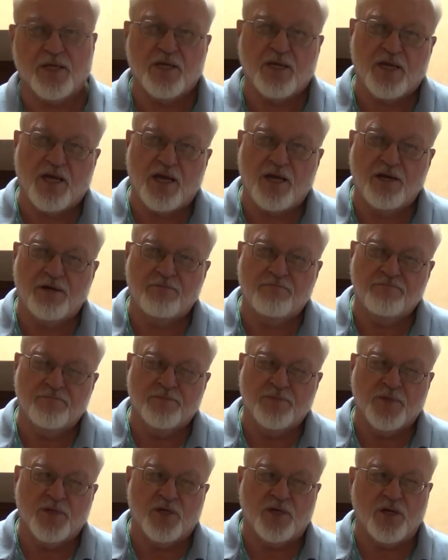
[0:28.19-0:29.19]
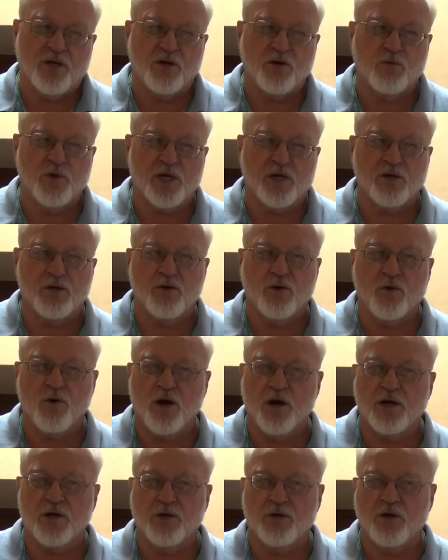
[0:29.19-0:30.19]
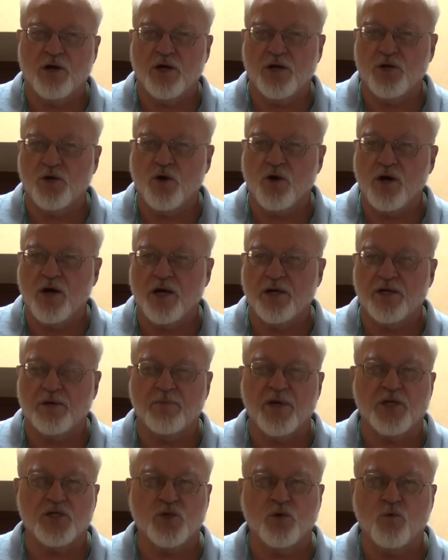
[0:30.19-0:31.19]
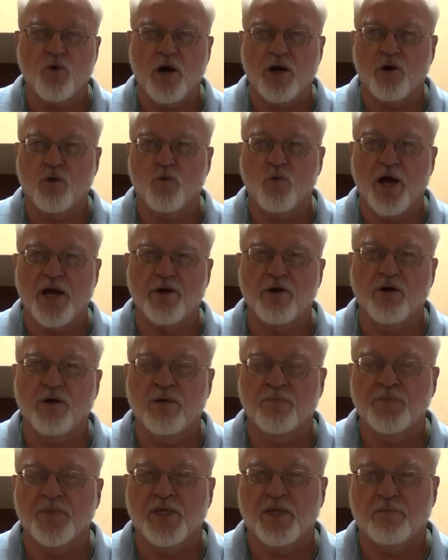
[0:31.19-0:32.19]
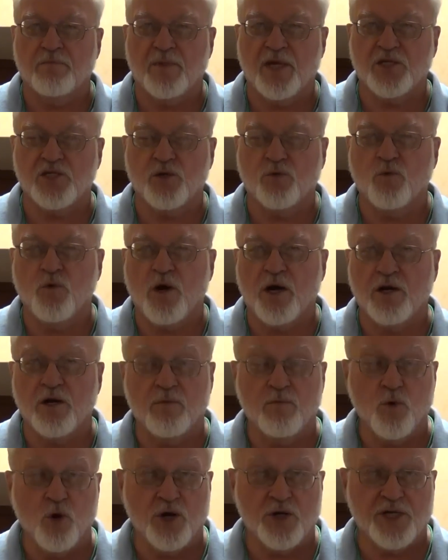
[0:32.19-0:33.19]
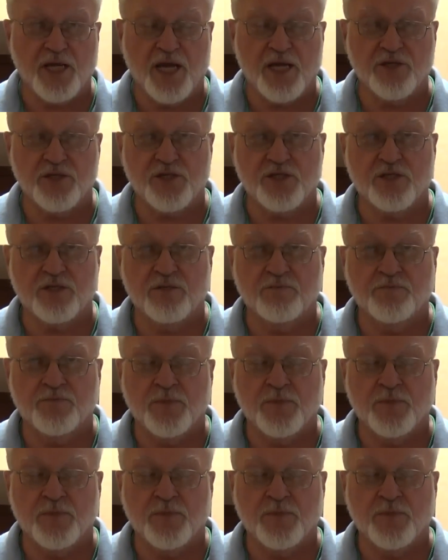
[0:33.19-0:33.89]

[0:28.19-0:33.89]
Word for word: And you know we could go on and on and on. It makes the water wetter, makes the water more dense,